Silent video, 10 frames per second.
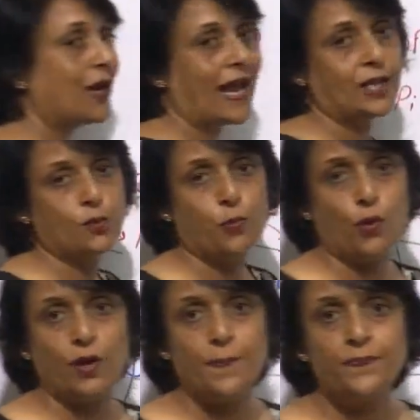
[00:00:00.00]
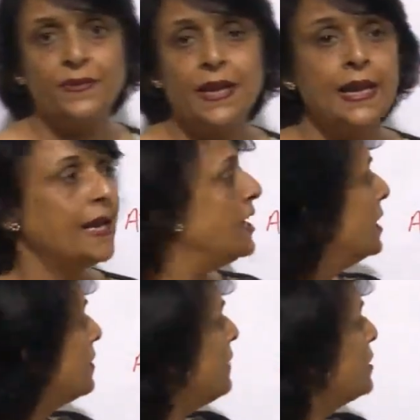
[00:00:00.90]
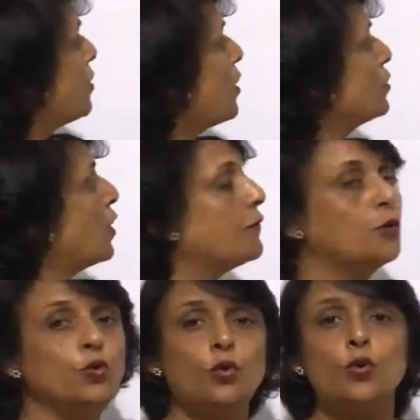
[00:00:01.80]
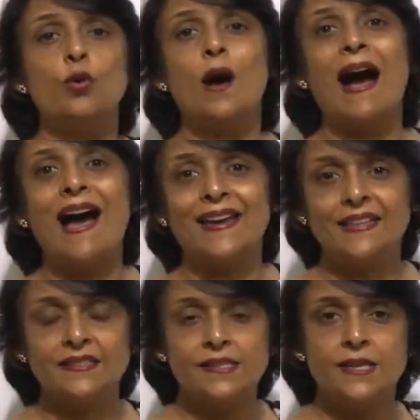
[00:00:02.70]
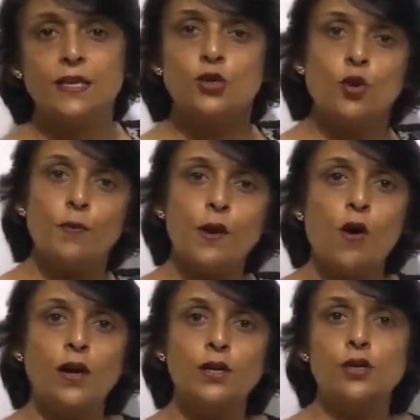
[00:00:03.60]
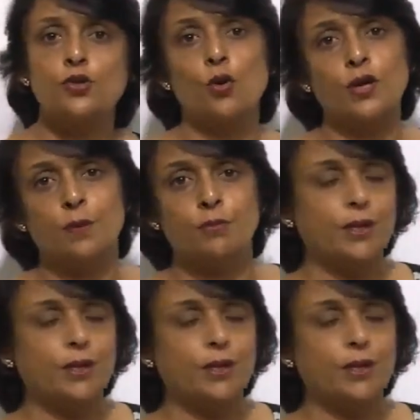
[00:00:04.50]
transport. Here we talked of two ions. So we called it sodium